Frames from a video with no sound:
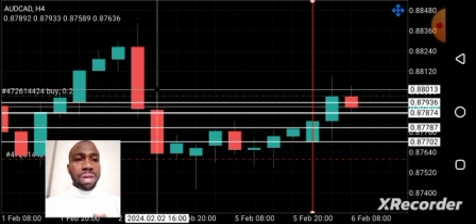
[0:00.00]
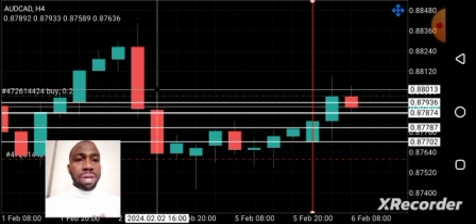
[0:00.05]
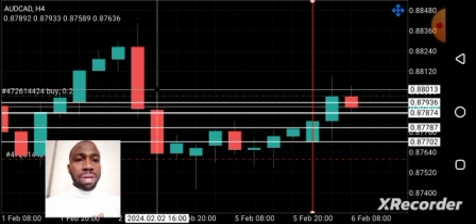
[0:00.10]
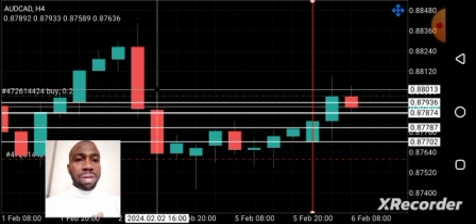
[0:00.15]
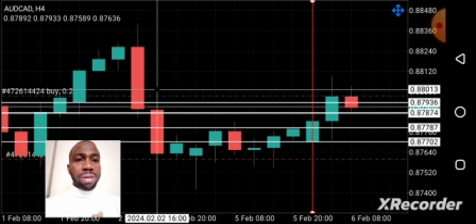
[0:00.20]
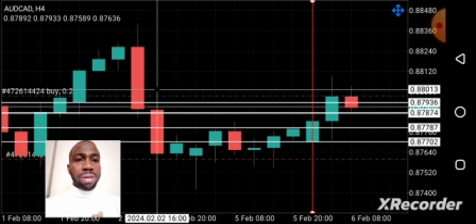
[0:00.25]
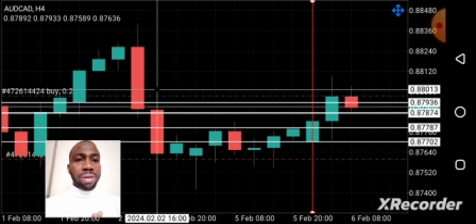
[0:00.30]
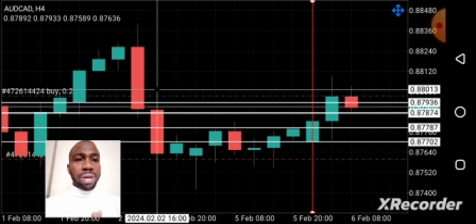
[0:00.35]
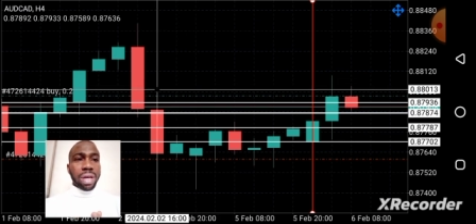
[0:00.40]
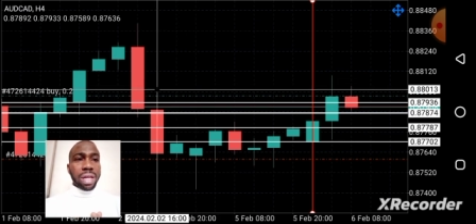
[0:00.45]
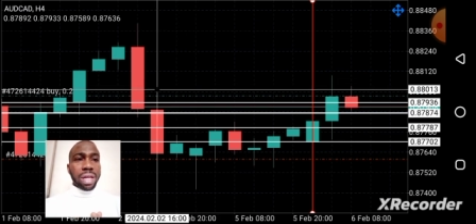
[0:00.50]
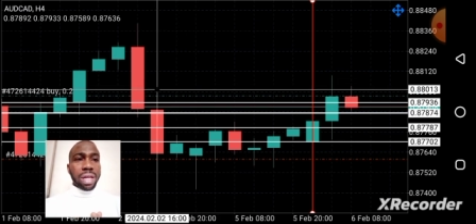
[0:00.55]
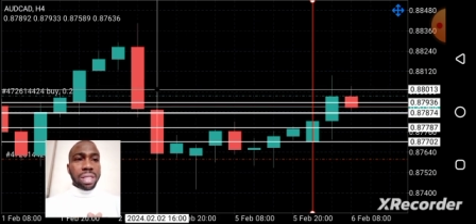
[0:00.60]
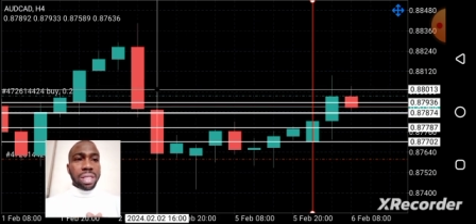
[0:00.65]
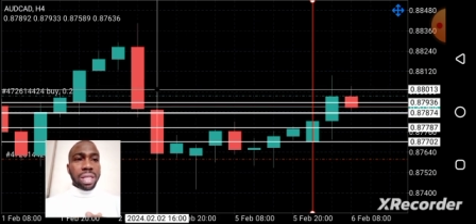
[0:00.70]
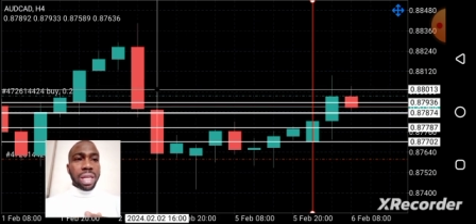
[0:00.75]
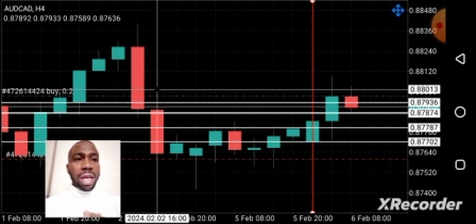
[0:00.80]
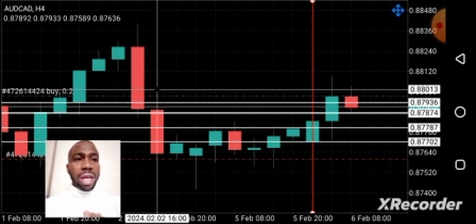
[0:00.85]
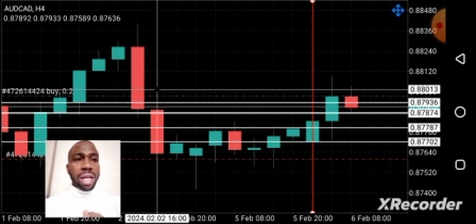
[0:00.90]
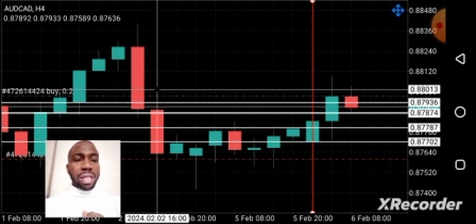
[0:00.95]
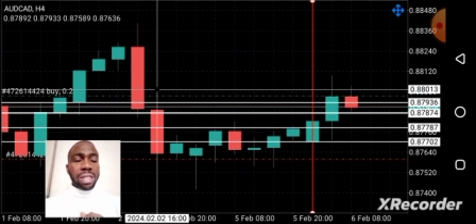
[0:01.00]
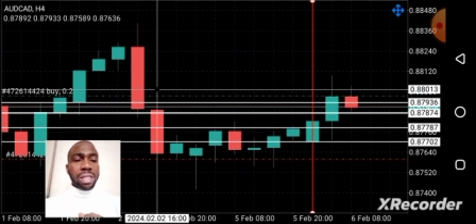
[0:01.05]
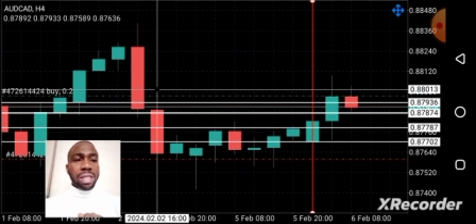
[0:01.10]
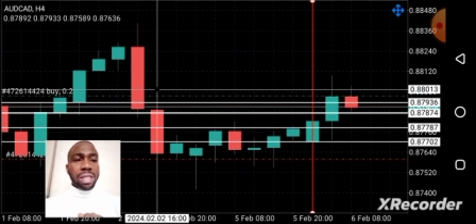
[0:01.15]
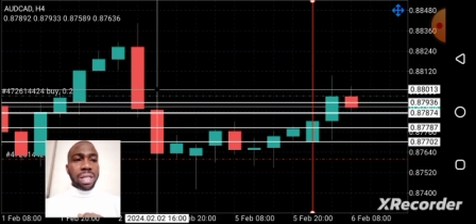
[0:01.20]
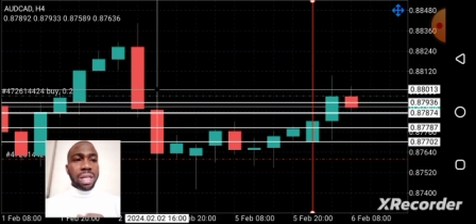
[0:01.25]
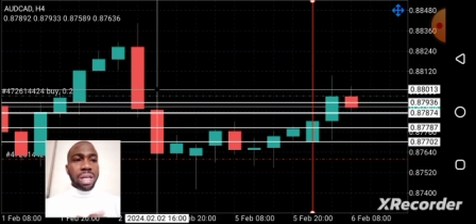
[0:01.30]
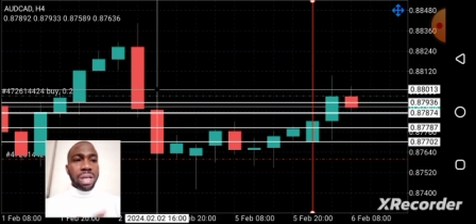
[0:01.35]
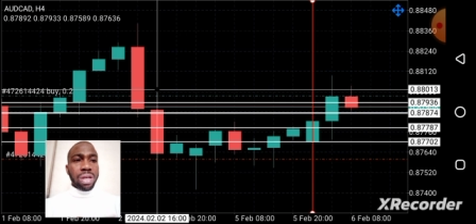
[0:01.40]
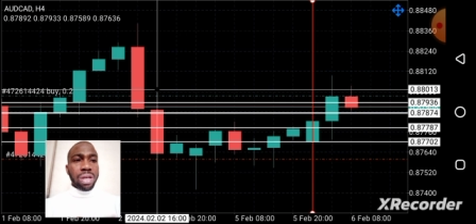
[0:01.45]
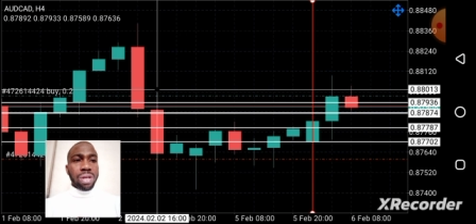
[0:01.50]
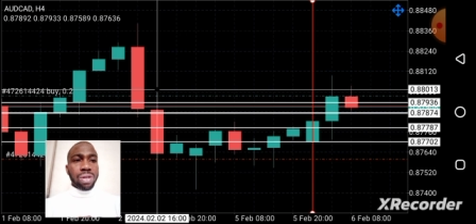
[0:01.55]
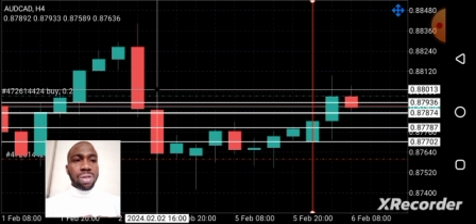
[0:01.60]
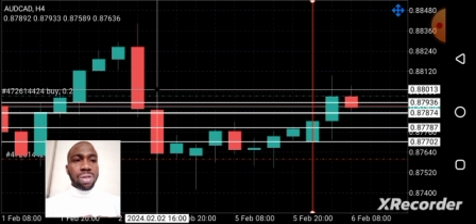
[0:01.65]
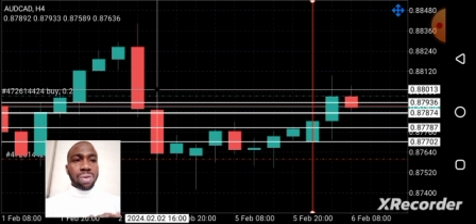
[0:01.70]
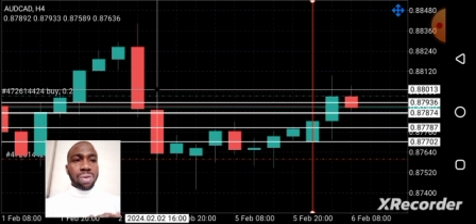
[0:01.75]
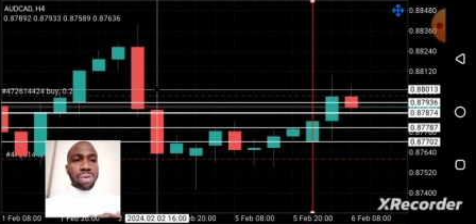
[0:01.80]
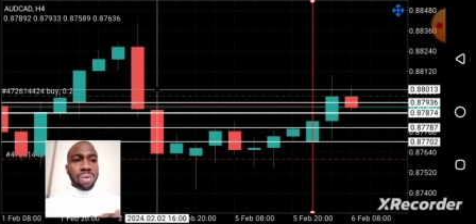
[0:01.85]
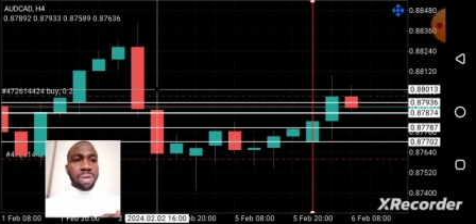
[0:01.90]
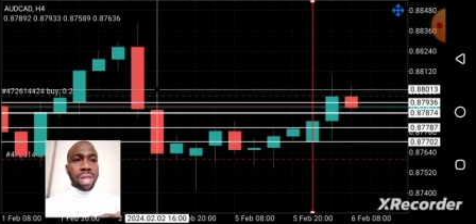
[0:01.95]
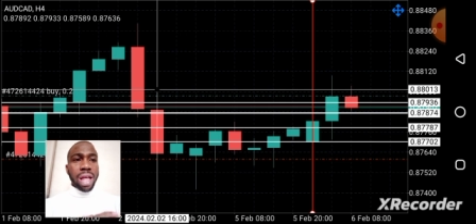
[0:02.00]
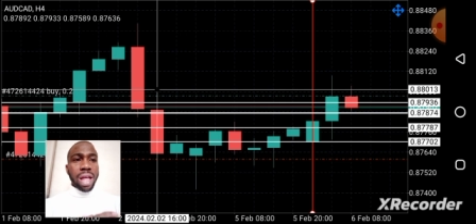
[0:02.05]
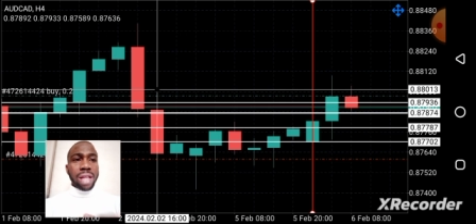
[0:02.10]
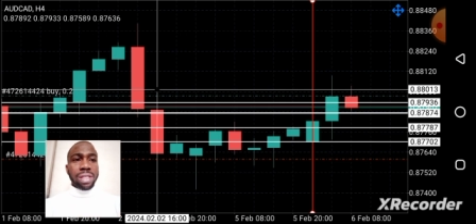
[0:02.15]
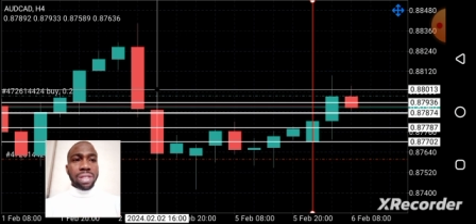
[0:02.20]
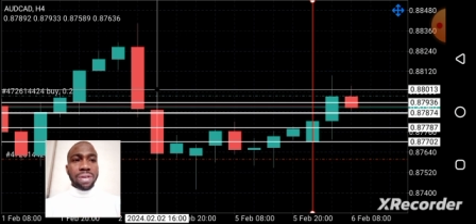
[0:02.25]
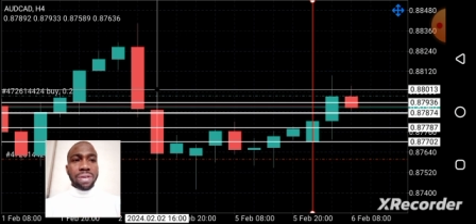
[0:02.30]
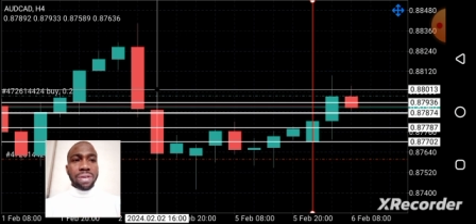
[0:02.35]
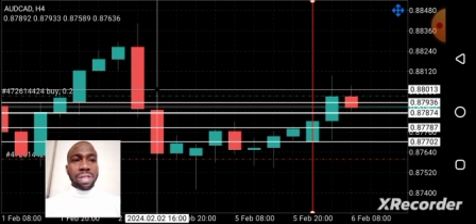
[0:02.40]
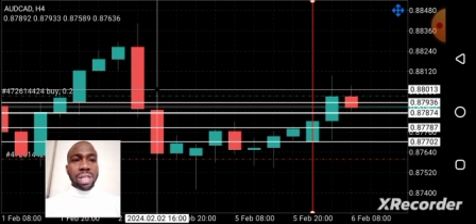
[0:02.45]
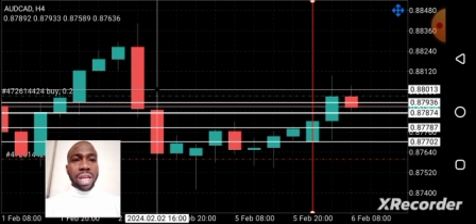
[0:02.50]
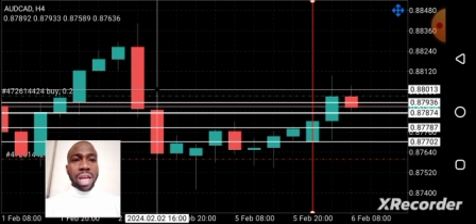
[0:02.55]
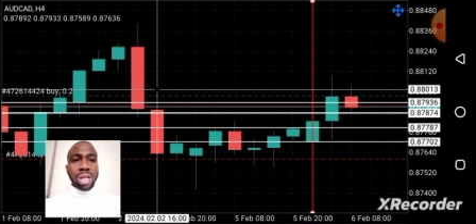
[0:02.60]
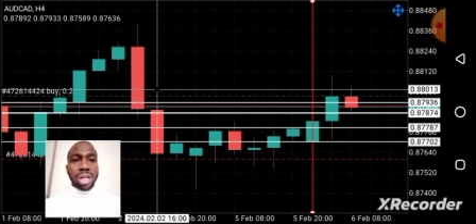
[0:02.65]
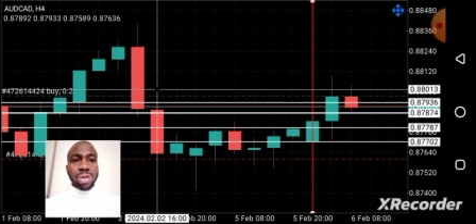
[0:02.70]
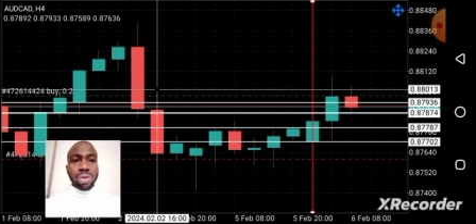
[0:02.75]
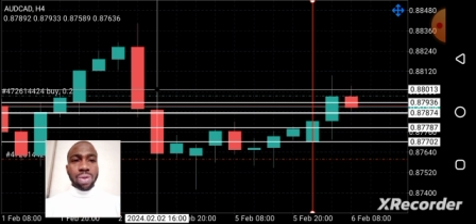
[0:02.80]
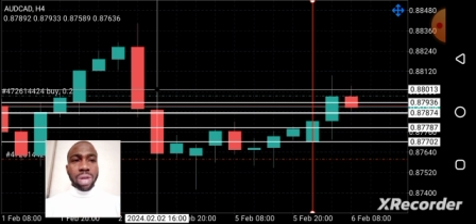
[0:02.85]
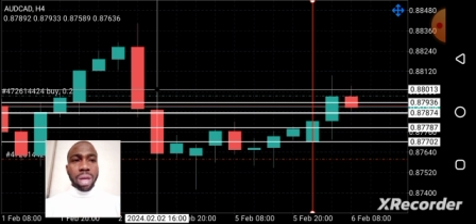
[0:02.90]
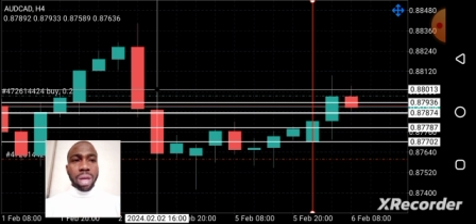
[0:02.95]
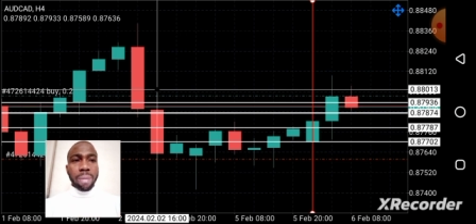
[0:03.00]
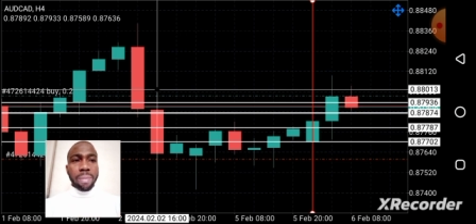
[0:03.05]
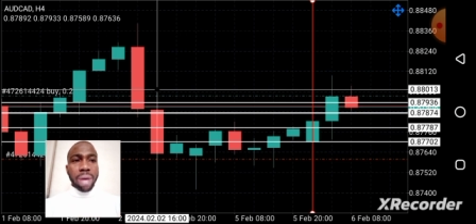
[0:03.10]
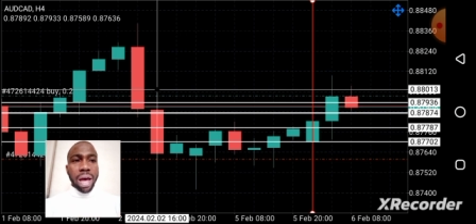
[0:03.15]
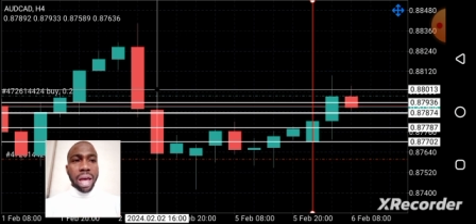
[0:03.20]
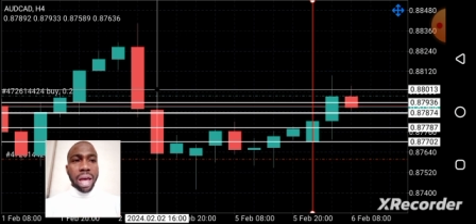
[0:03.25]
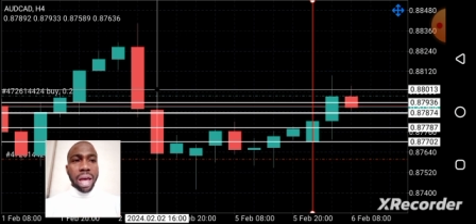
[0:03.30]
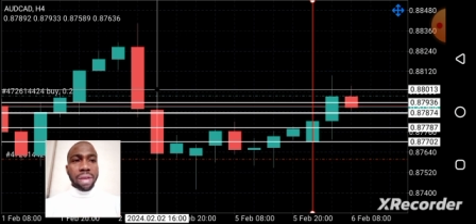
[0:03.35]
You can see that. So that's the reason I took a buy.